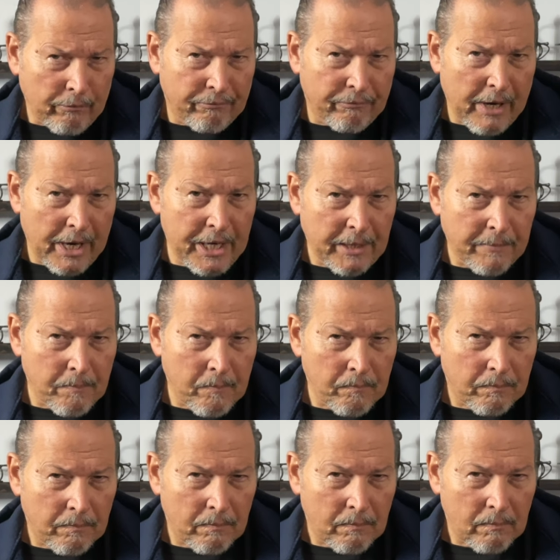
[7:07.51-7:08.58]
fighting,
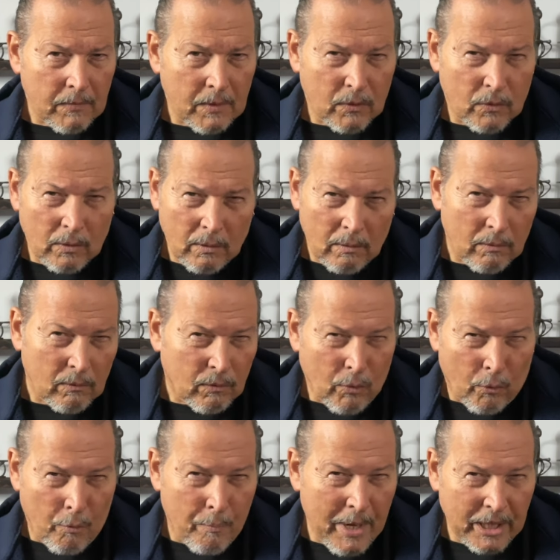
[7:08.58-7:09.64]
to
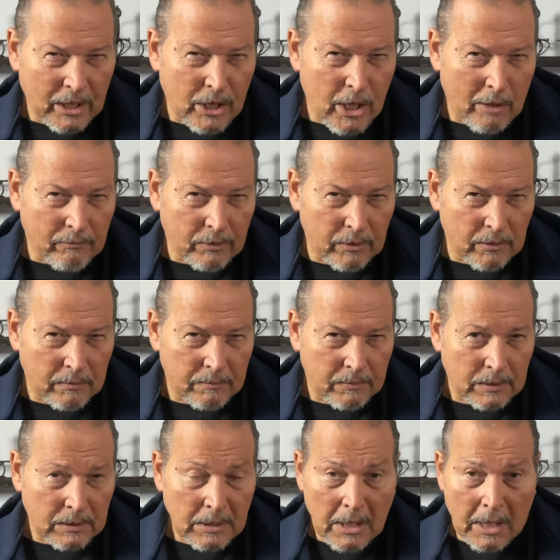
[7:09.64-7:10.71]
remain covered.
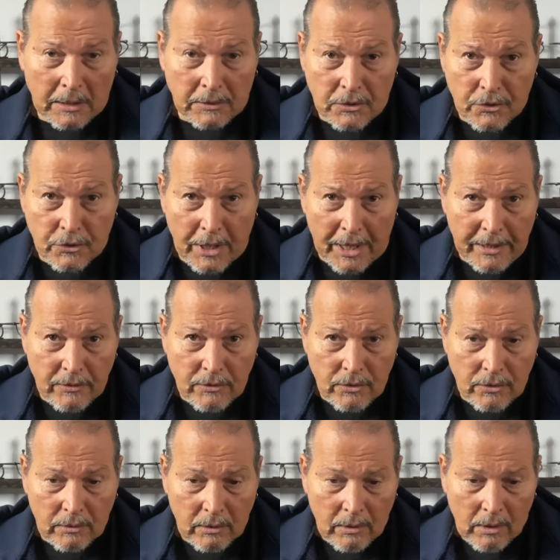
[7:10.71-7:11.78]
On stage,
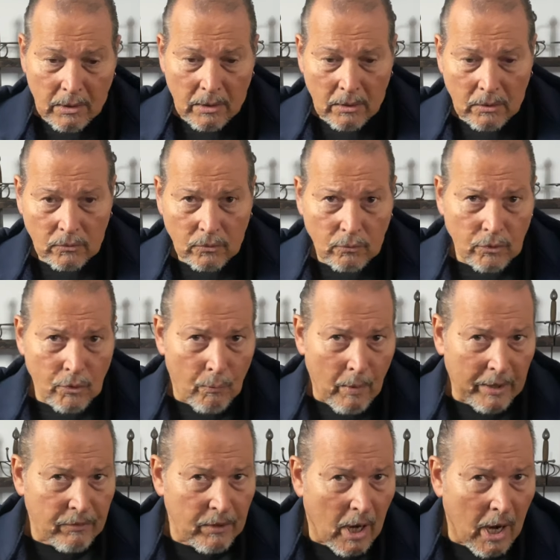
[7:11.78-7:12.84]
to
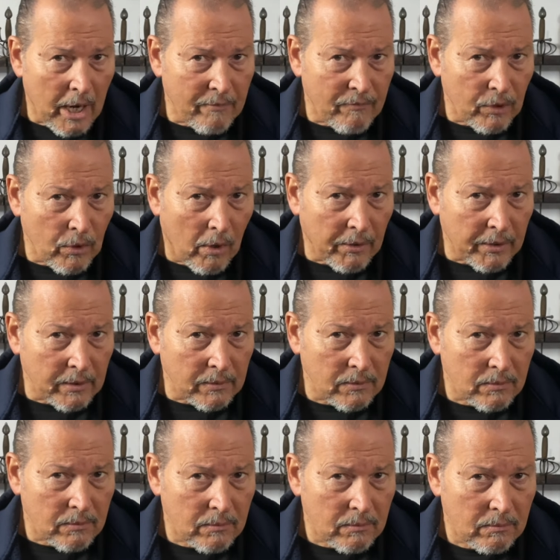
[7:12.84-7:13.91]
direct the eye of the audience.